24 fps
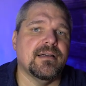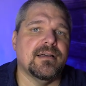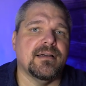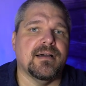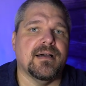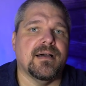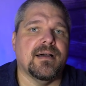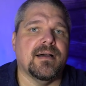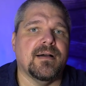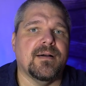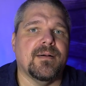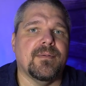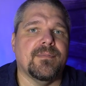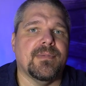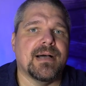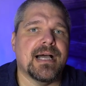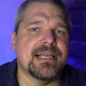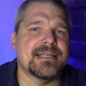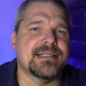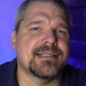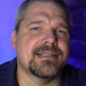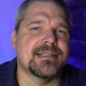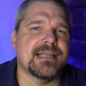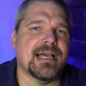
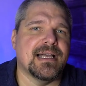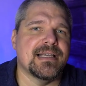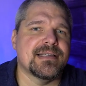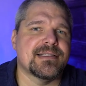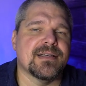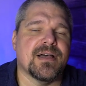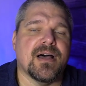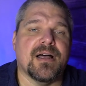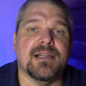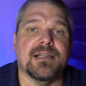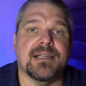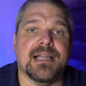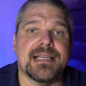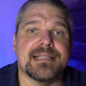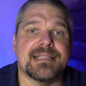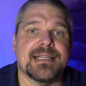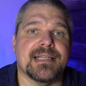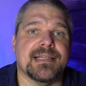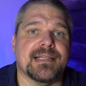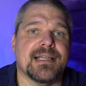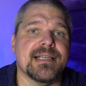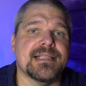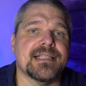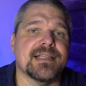I saw less
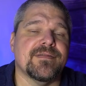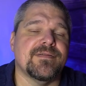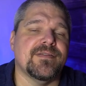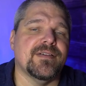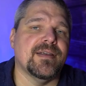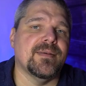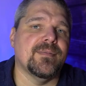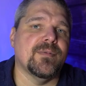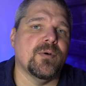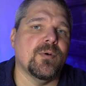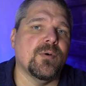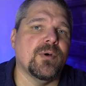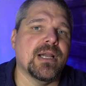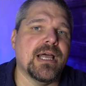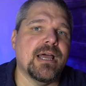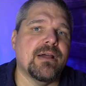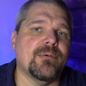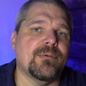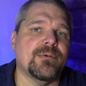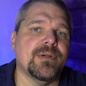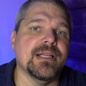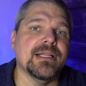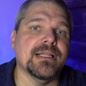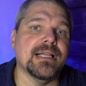and less of him. What I
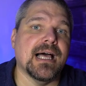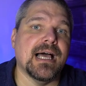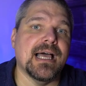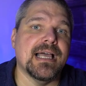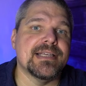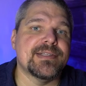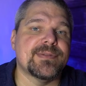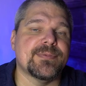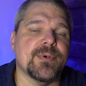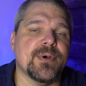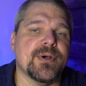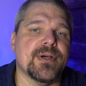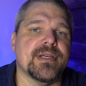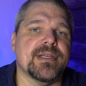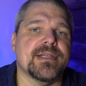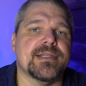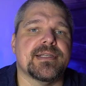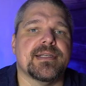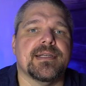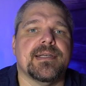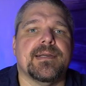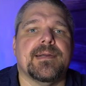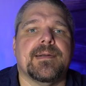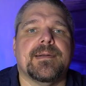realized was,